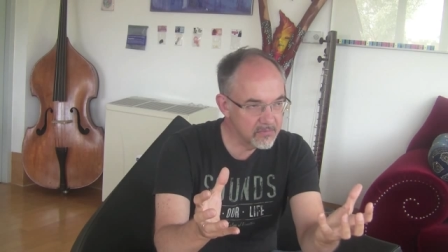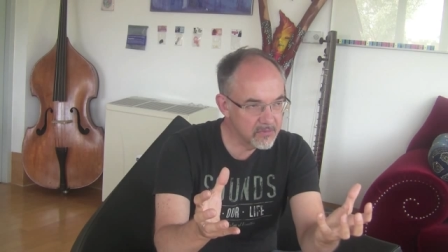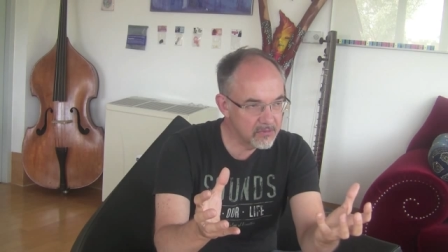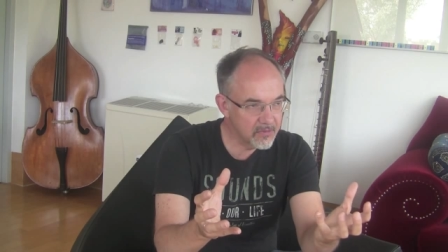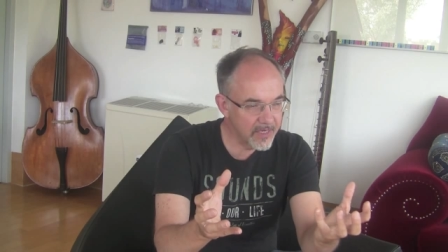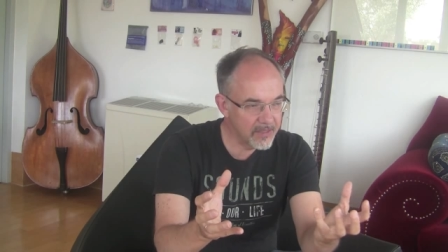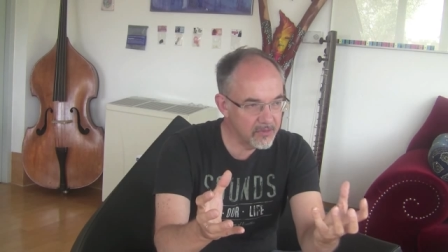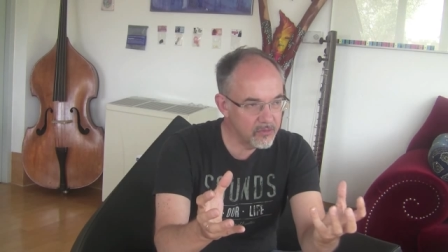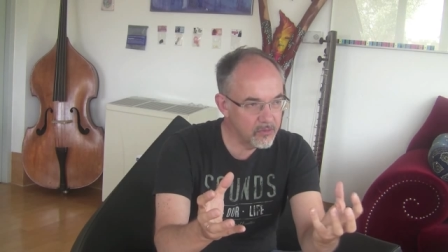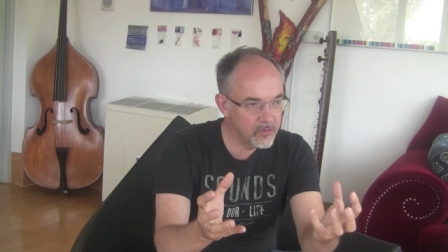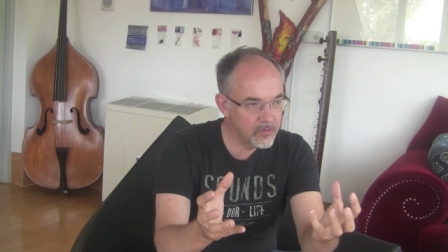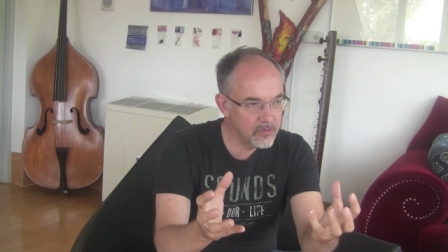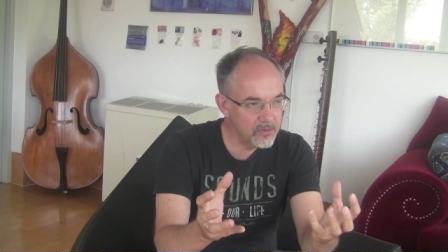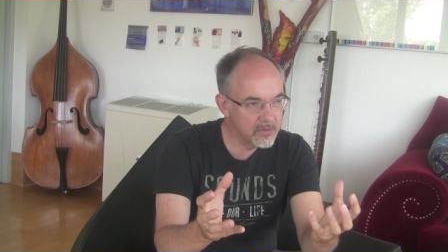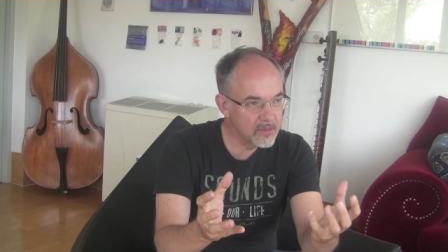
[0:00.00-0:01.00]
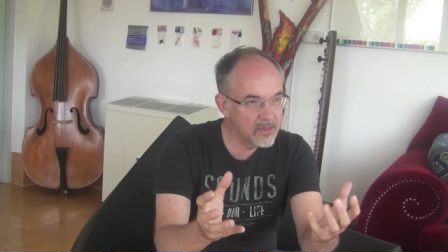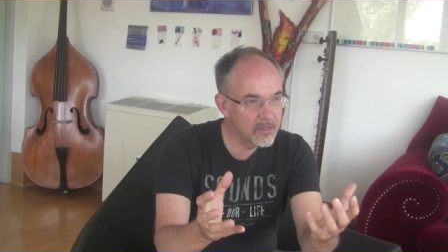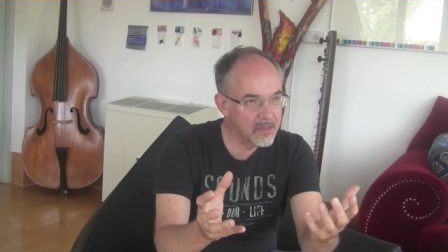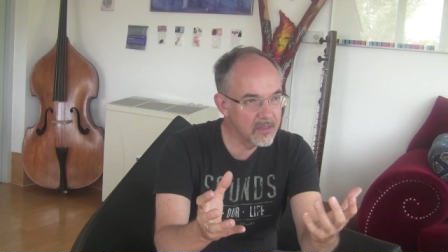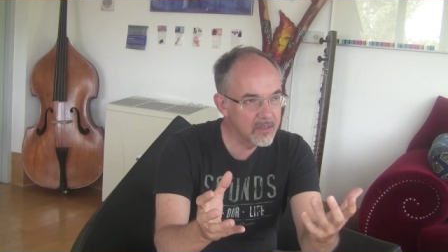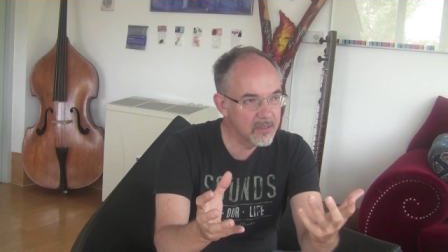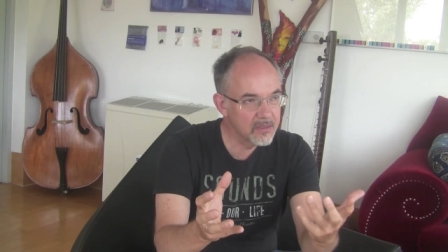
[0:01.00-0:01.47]
trying to
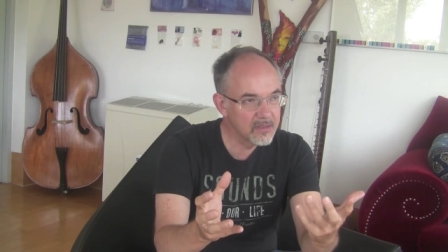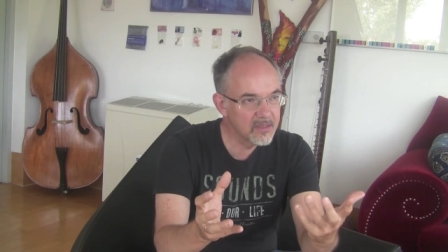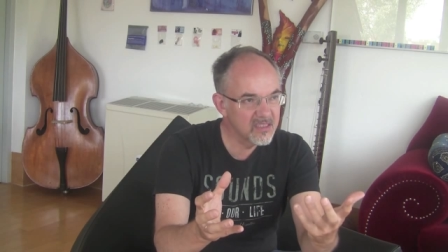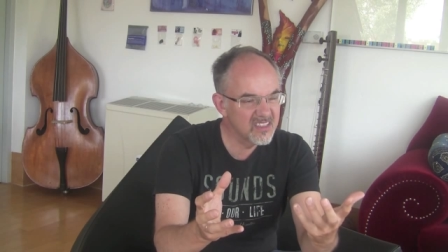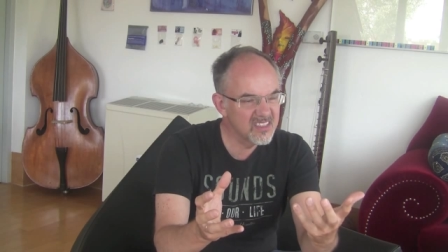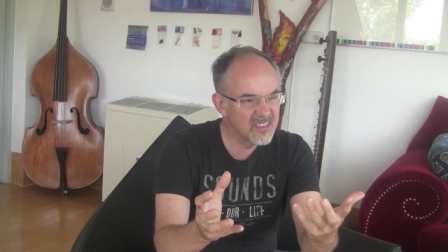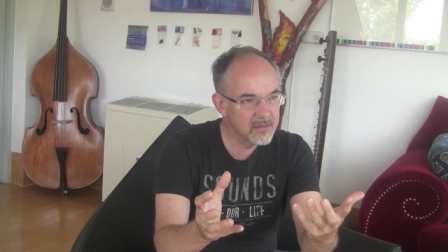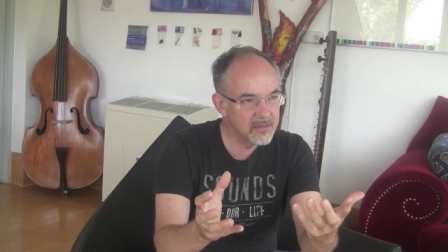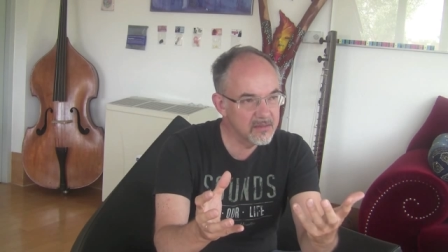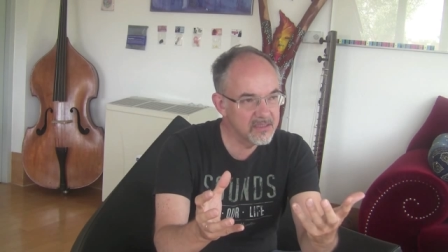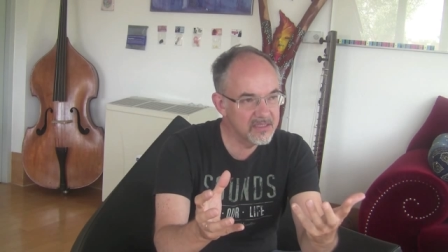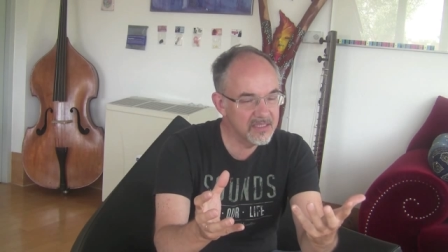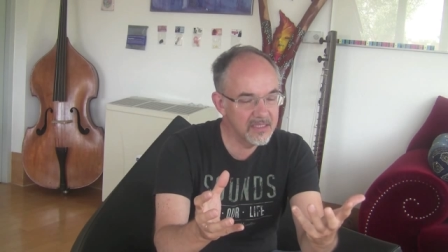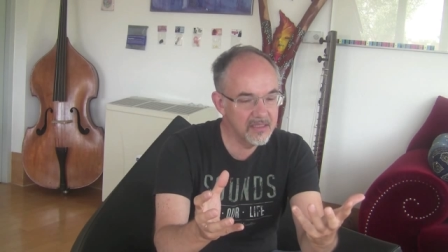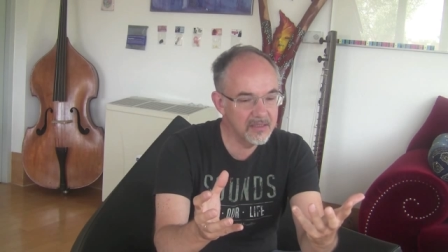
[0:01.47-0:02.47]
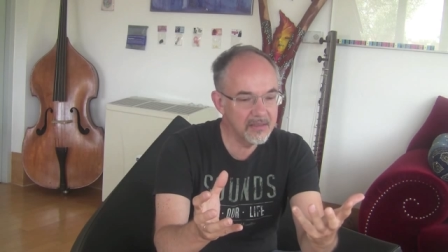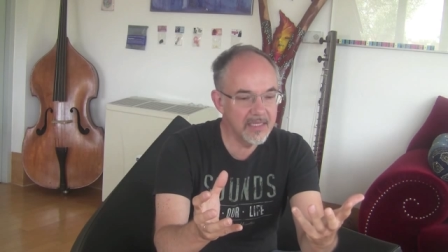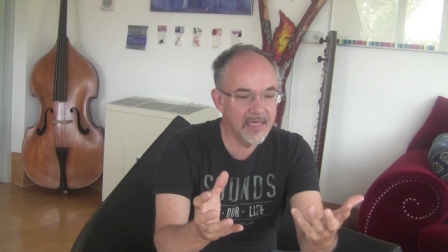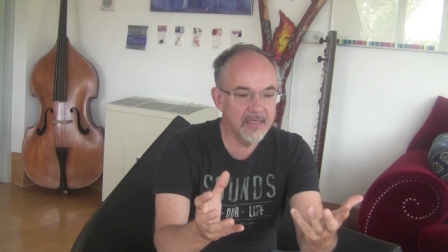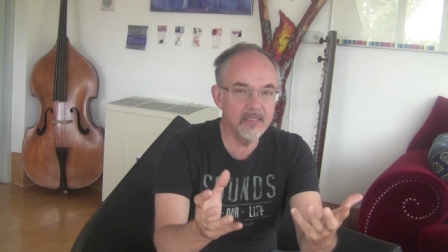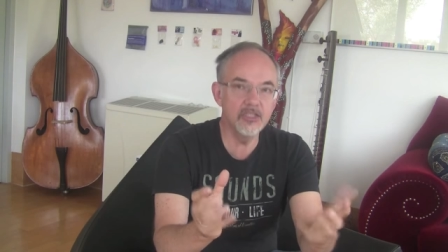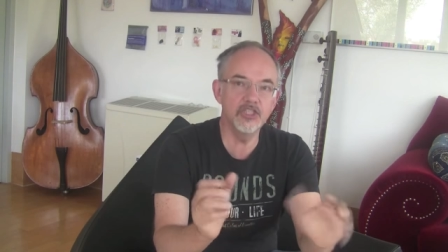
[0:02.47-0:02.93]
see it
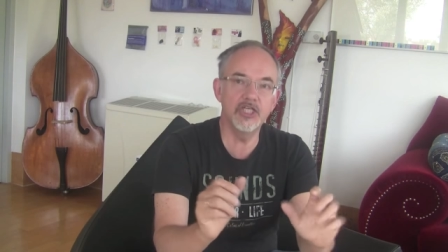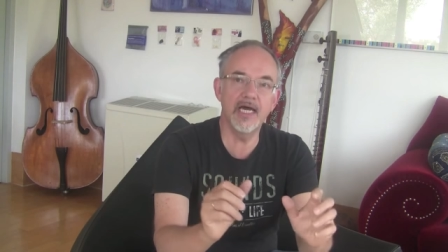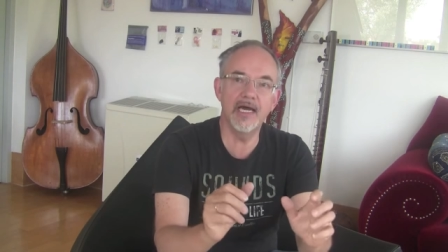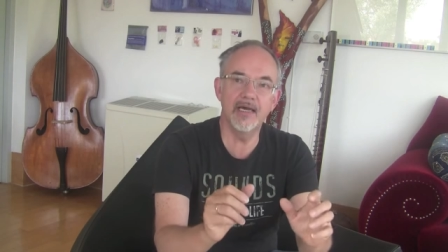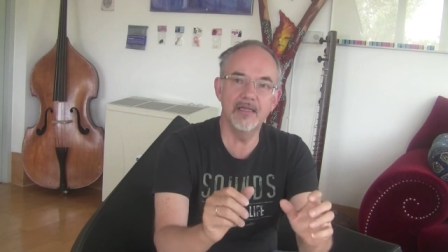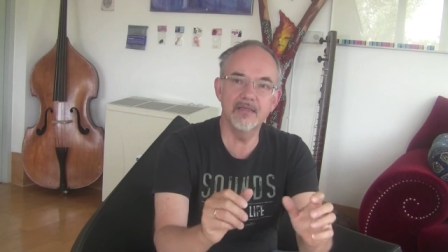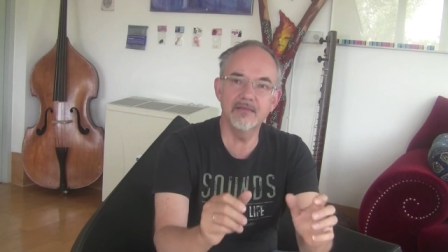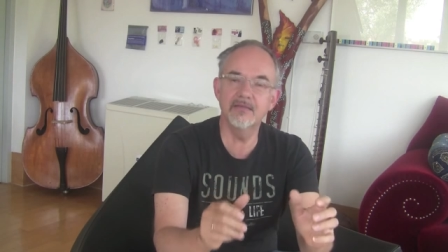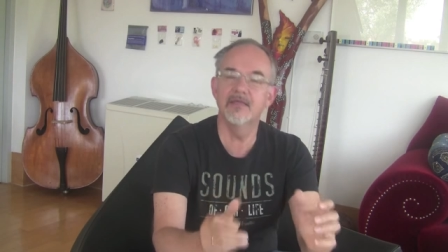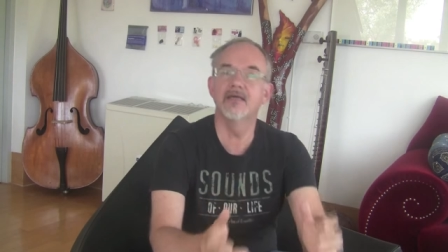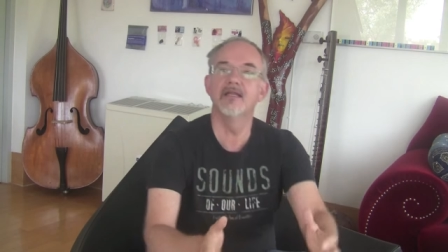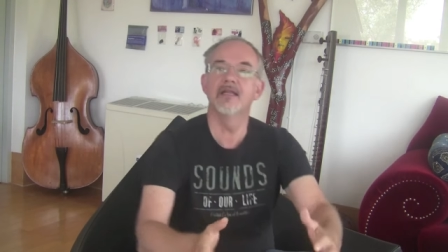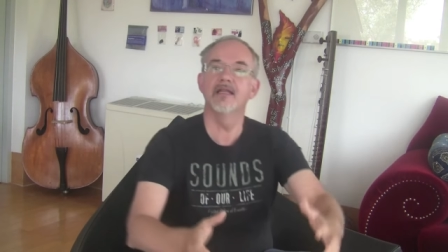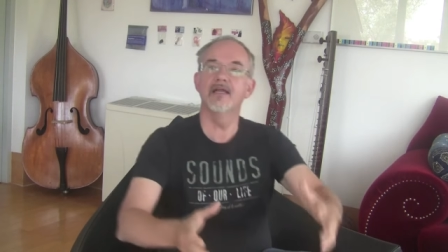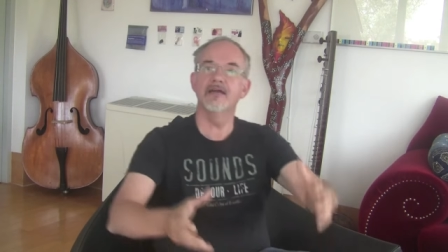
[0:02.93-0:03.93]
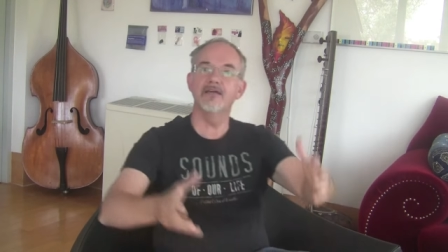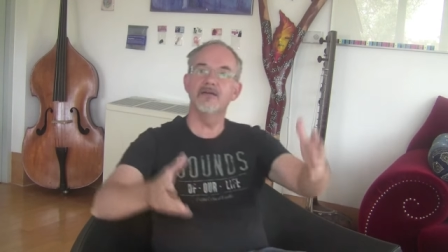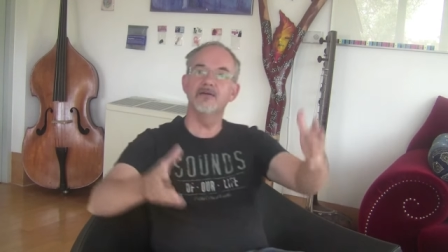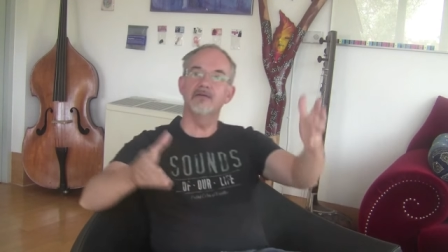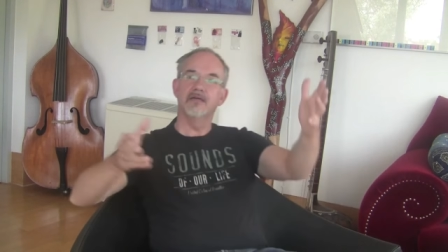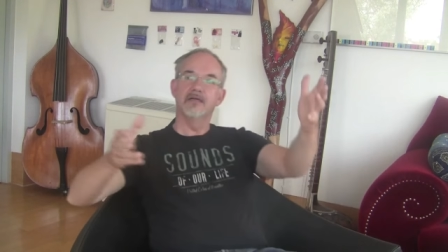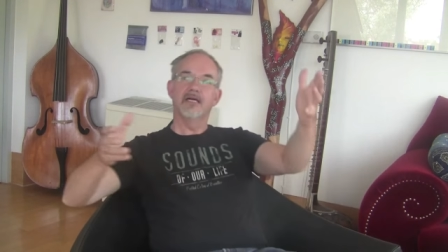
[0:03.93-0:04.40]
like a child, like a,
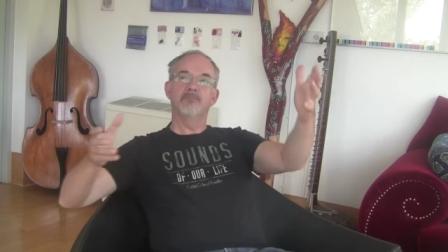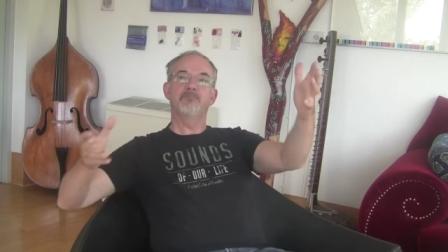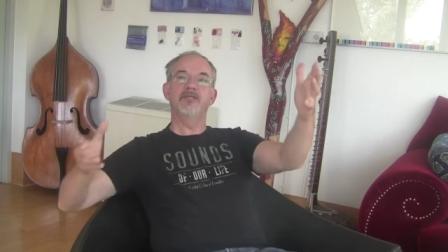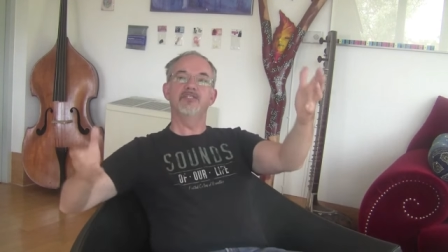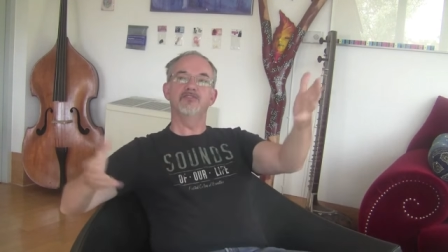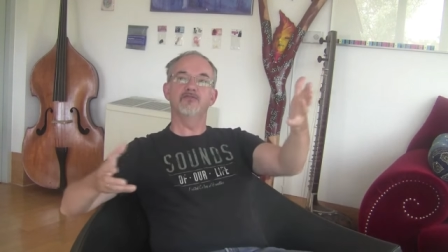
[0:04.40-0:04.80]
a piece